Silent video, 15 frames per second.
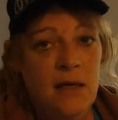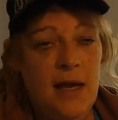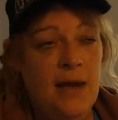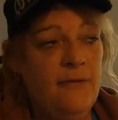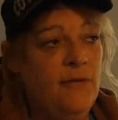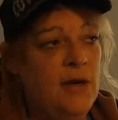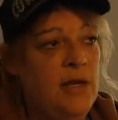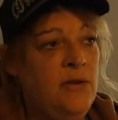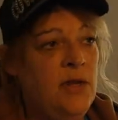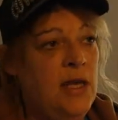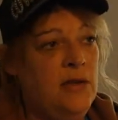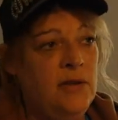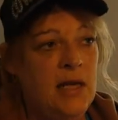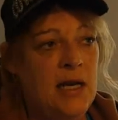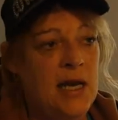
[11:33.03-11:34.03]

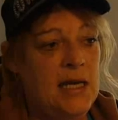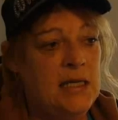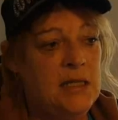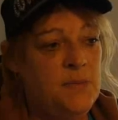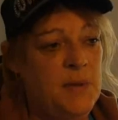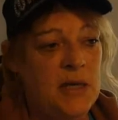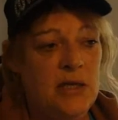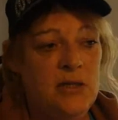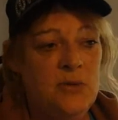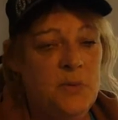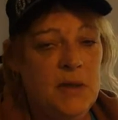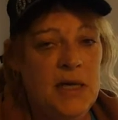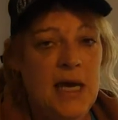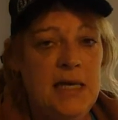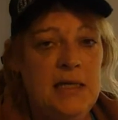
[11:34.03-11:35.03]
Everything that I experienced
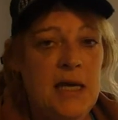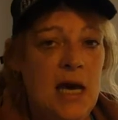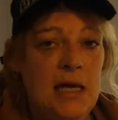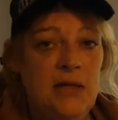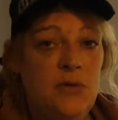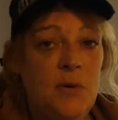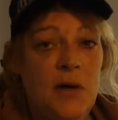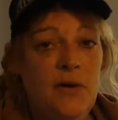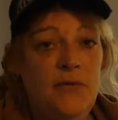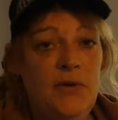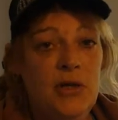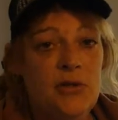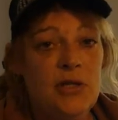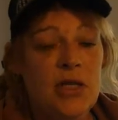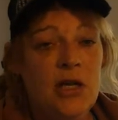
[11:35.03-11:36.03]
when I died twelve
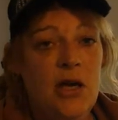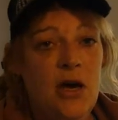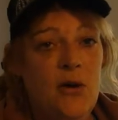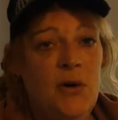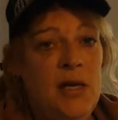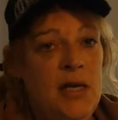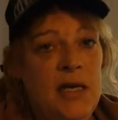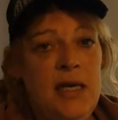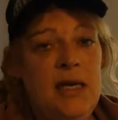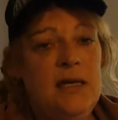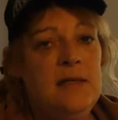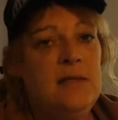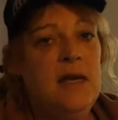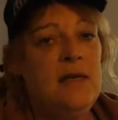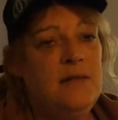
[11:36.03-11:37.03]
years ago
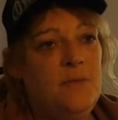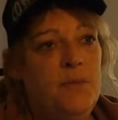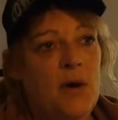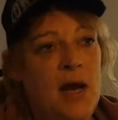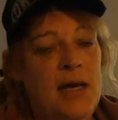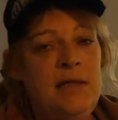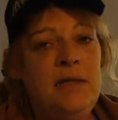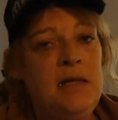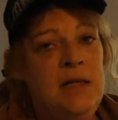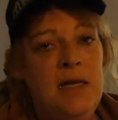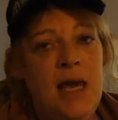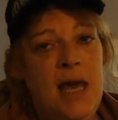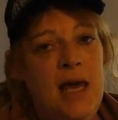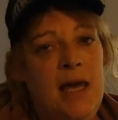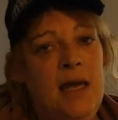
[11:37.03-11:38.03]
is as bright
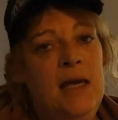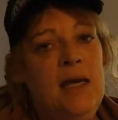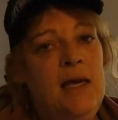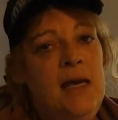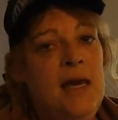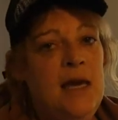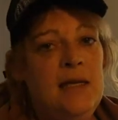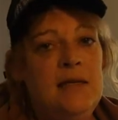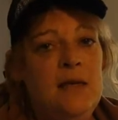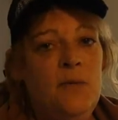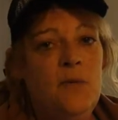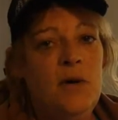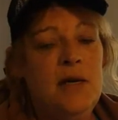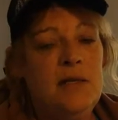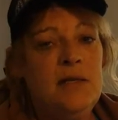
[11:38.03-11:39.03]
today as
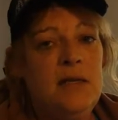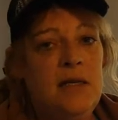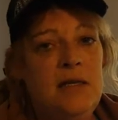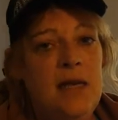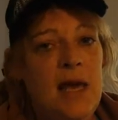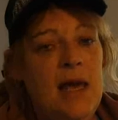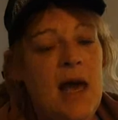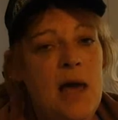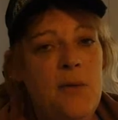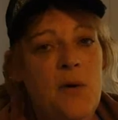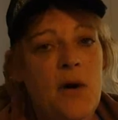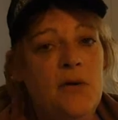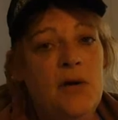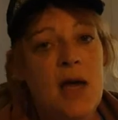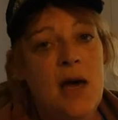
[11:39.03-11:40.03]
it was the day I
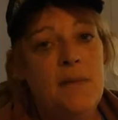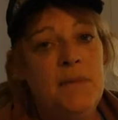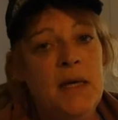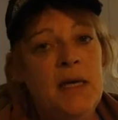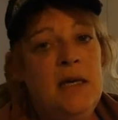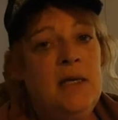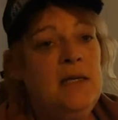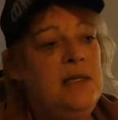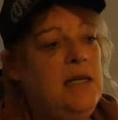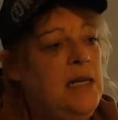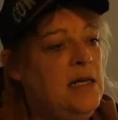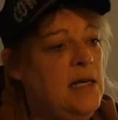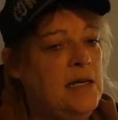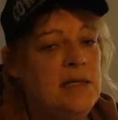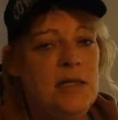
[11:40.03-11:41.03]
woke up.
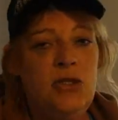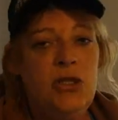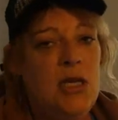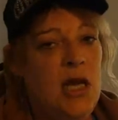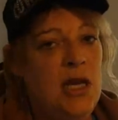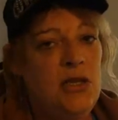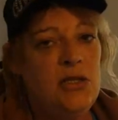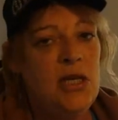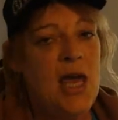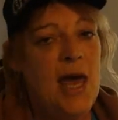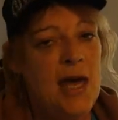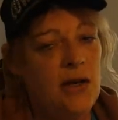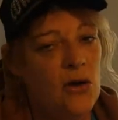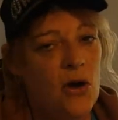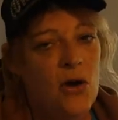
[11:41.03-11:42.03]
It doesn't change
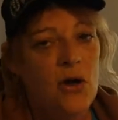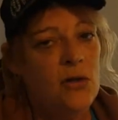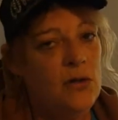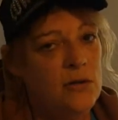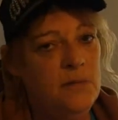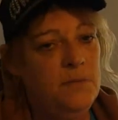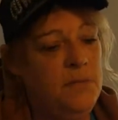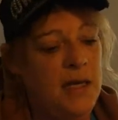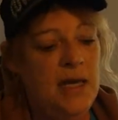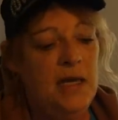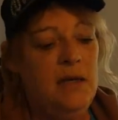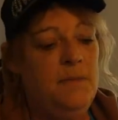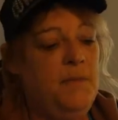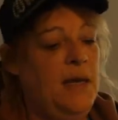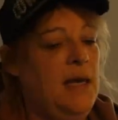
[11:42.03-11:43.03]
at all.
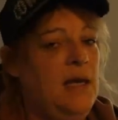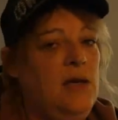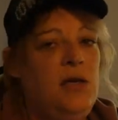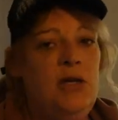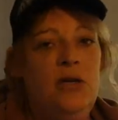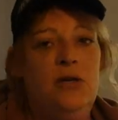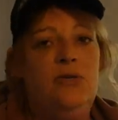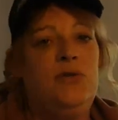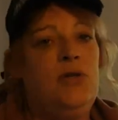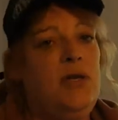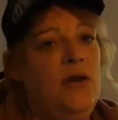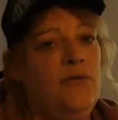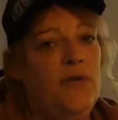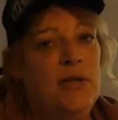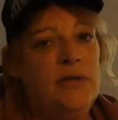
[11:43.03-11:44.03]
Big, big, huge
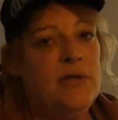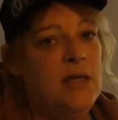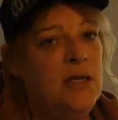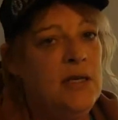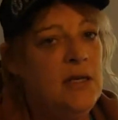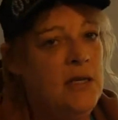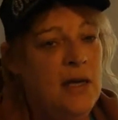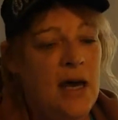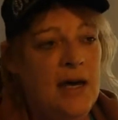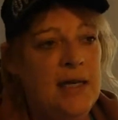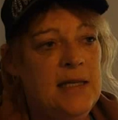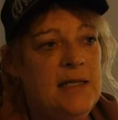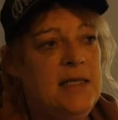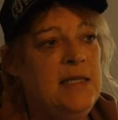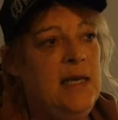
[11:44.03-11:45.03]
difference. I
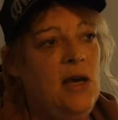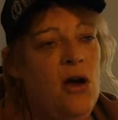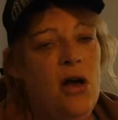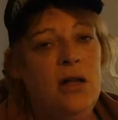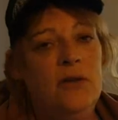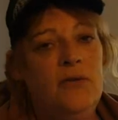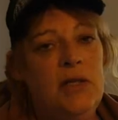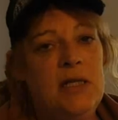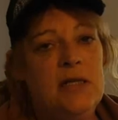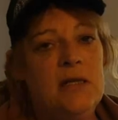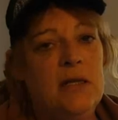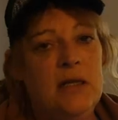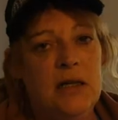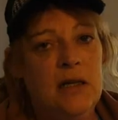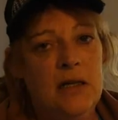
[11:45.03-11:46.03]
can see all of it as
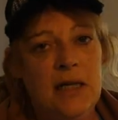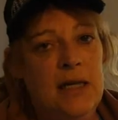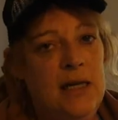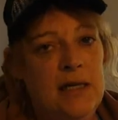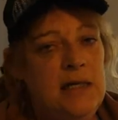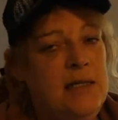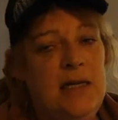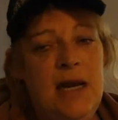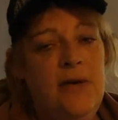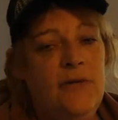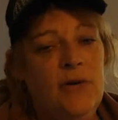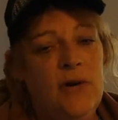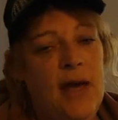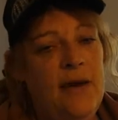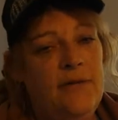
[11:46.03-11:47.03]
clearly. It
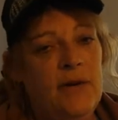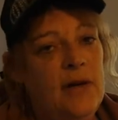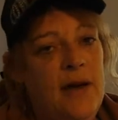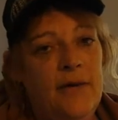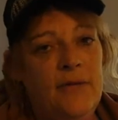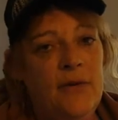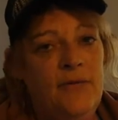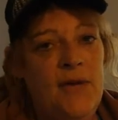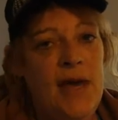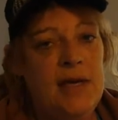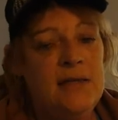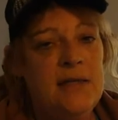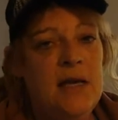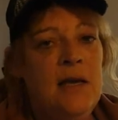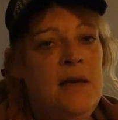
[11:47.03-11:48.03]
never, ever, ever
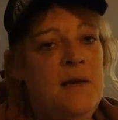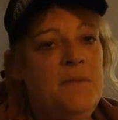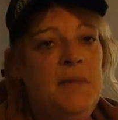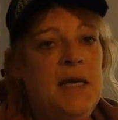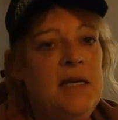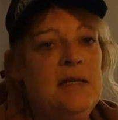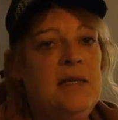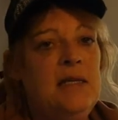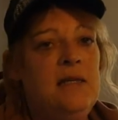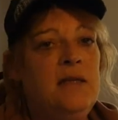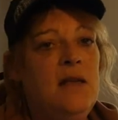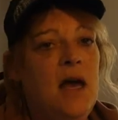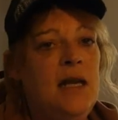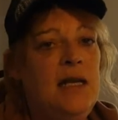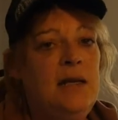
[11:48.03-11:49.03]
fades because
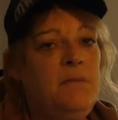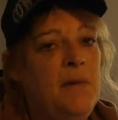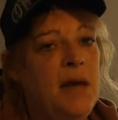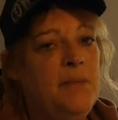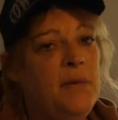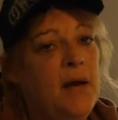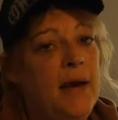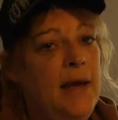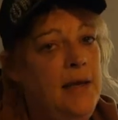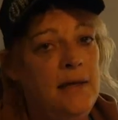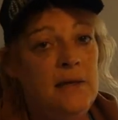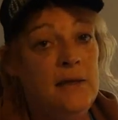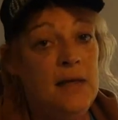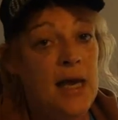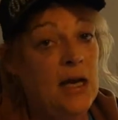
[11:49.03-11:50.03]
it's not in my brain
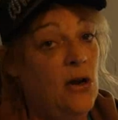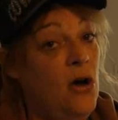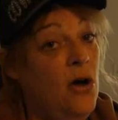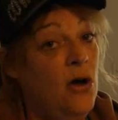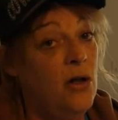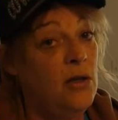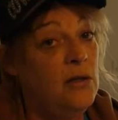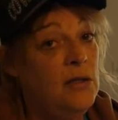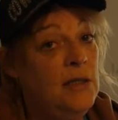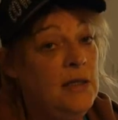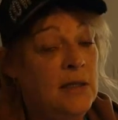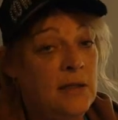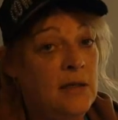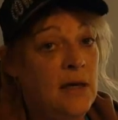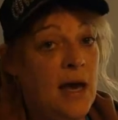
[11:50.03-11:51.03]
at all.
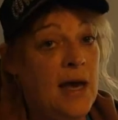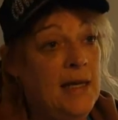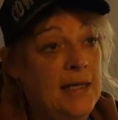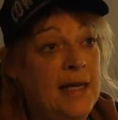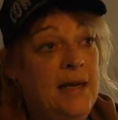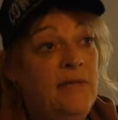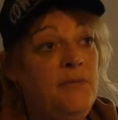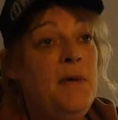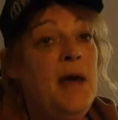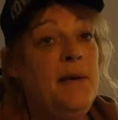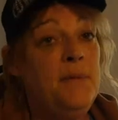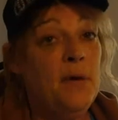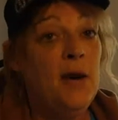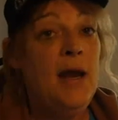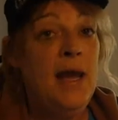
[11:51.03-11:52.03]
I leave
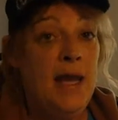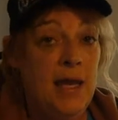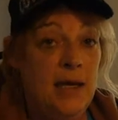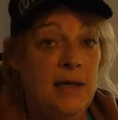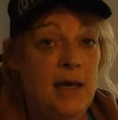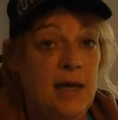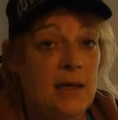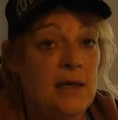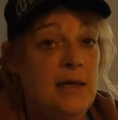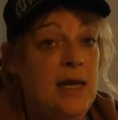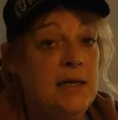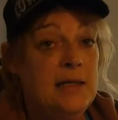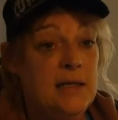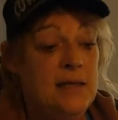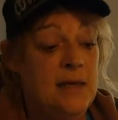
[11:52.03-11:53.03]
my brain and
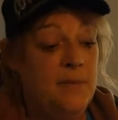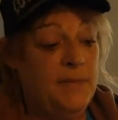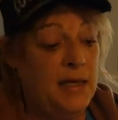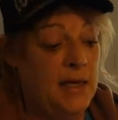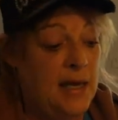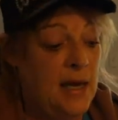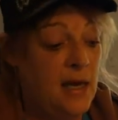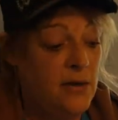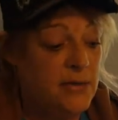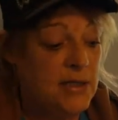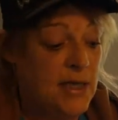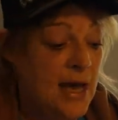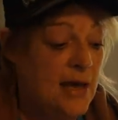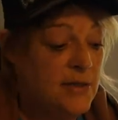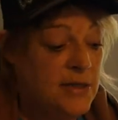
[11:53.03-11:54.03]
connect to something
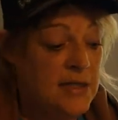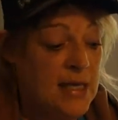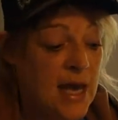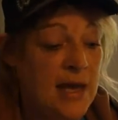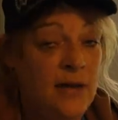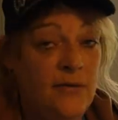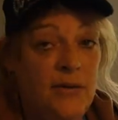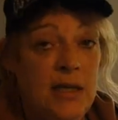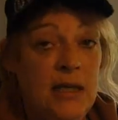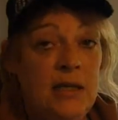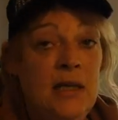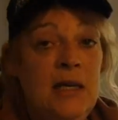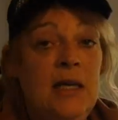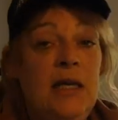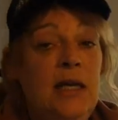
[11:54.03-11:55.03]
else outside of
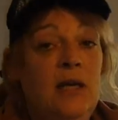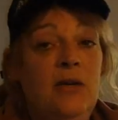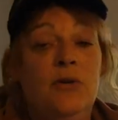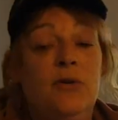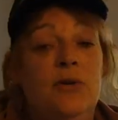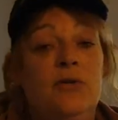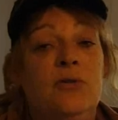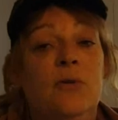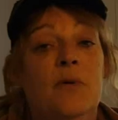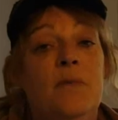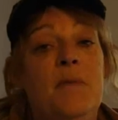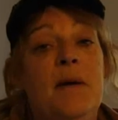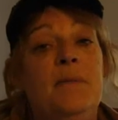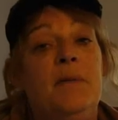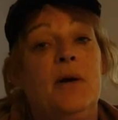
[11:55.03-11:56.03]
it in order to
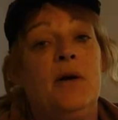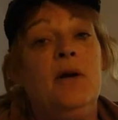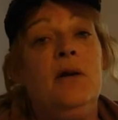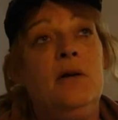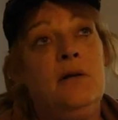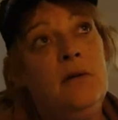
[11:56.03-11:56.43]
remember